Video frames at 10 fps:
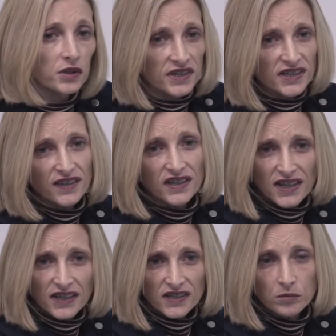you can see the
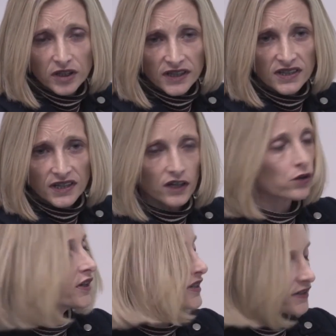text complexity
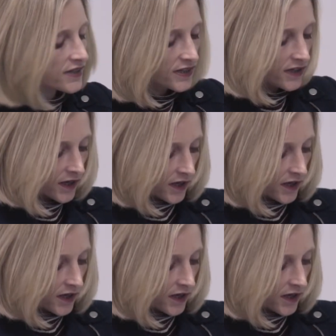increases